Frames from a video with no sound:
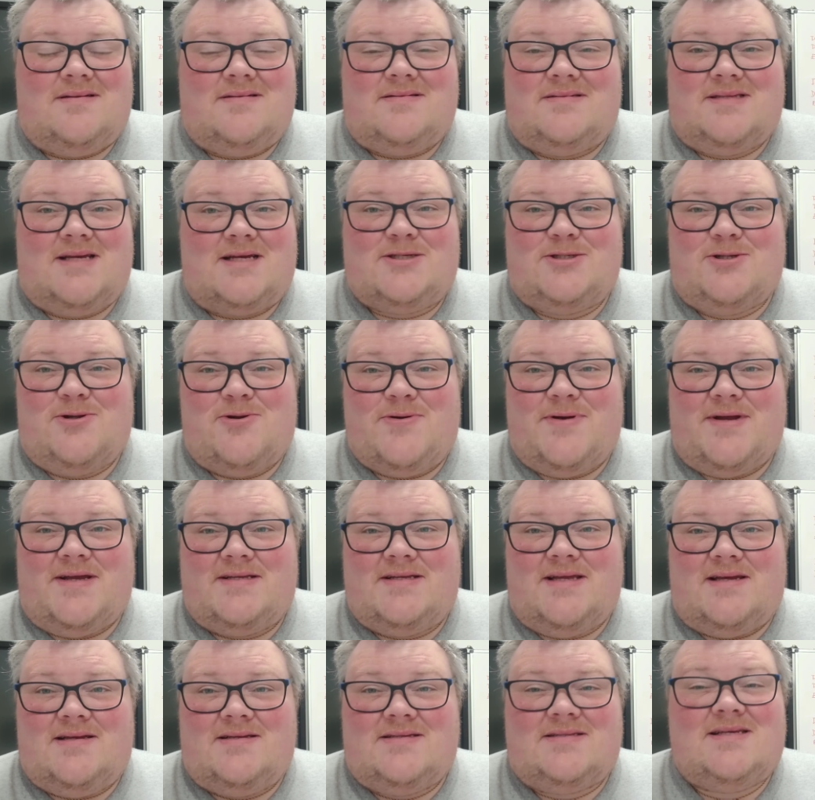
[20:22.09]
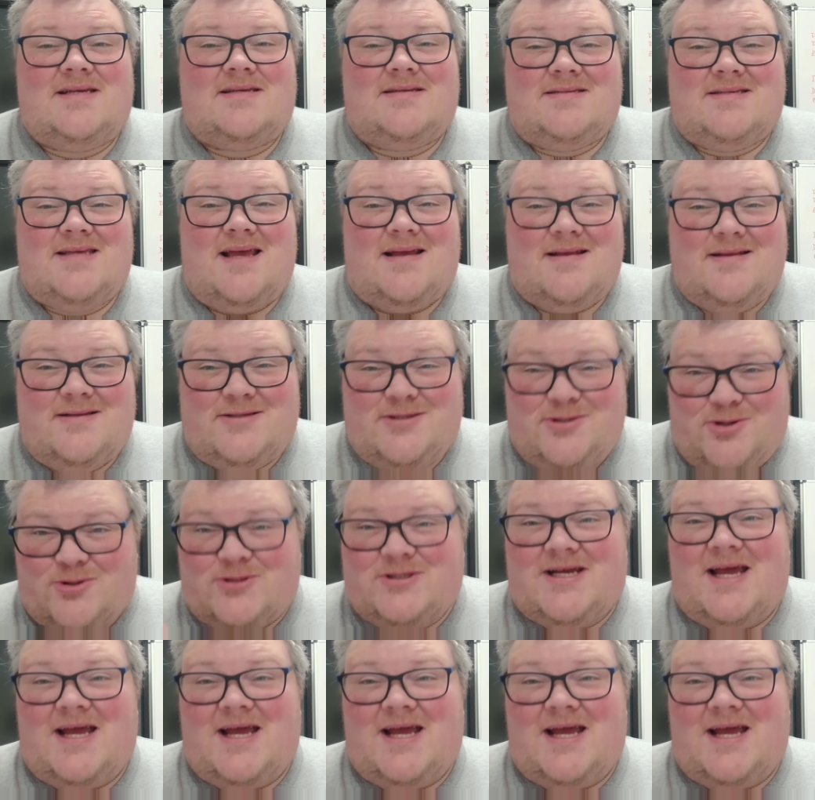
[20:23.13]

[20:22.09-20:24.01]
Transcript: sexual orientation, your